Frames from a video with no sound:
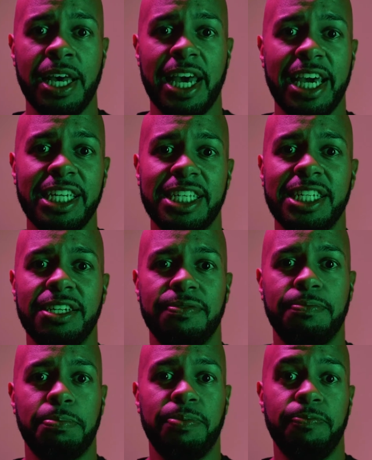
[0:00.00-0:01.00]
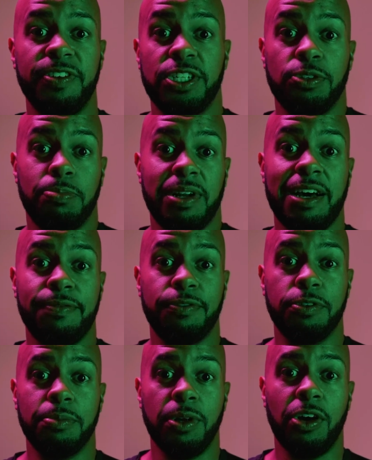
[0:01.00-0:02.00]
Each individual
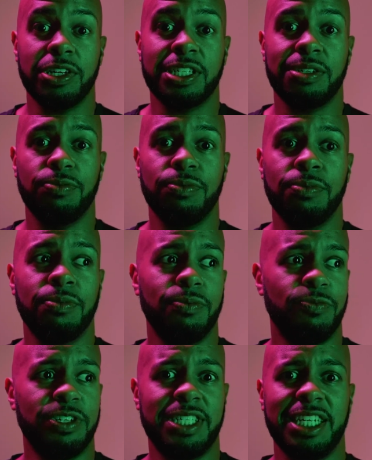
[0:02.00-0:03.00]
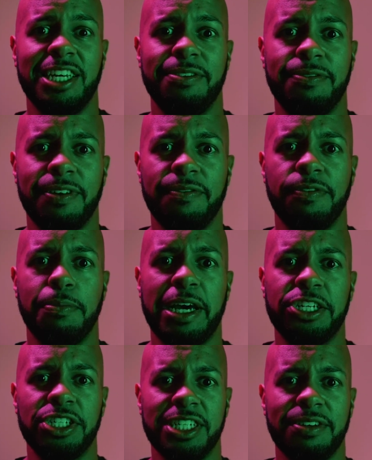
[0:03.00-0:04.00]
platform likes to receive
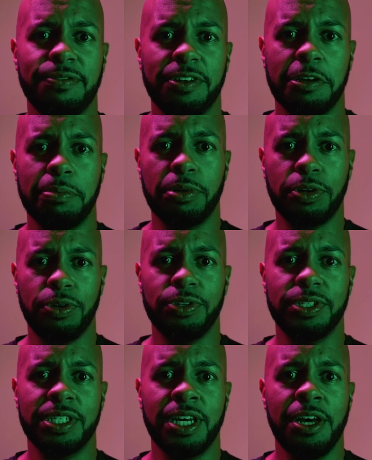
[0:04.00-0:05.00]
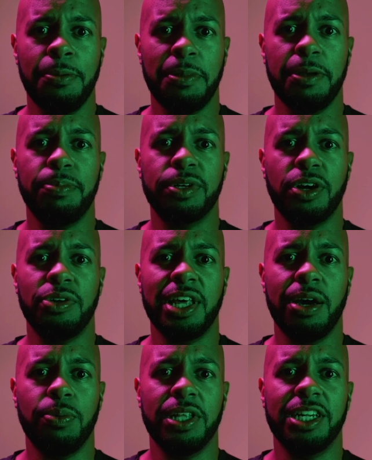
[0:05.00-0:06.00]
information differently because people go
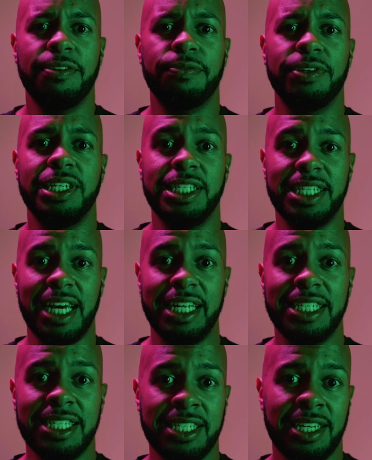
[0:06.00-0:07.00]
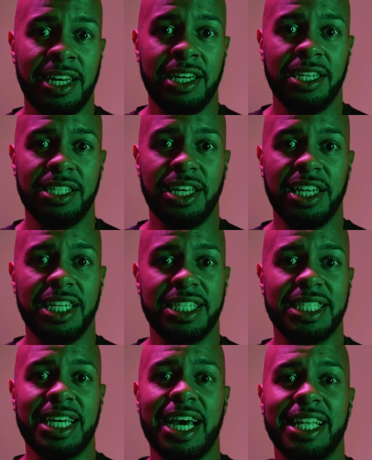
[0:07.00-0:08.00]
there with a different intent. So you need
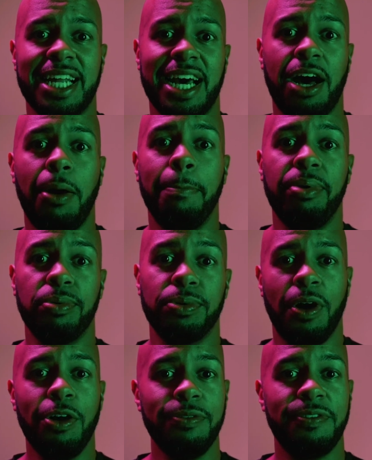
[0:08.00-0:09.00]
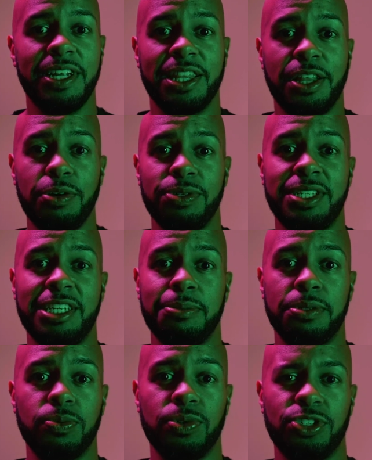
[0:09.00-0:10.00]
to take that on board. Hopefully those
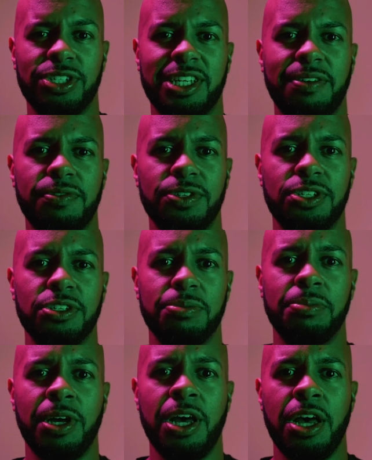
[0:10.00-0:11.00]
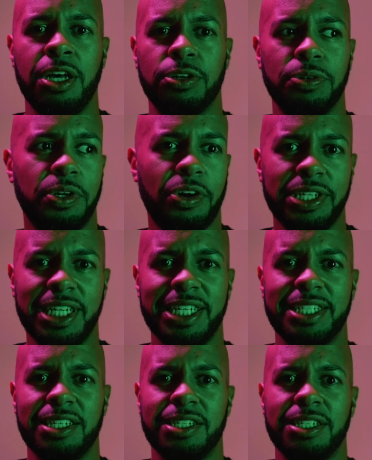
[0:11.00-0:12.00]
tips will just give you some good
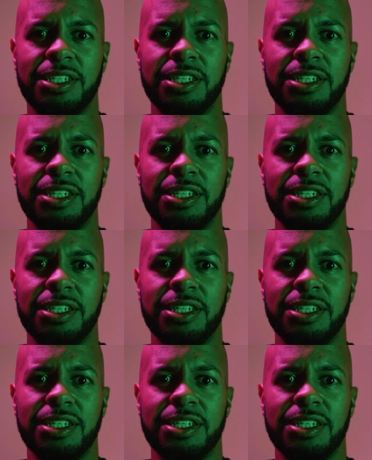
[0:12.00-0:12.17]
ideas on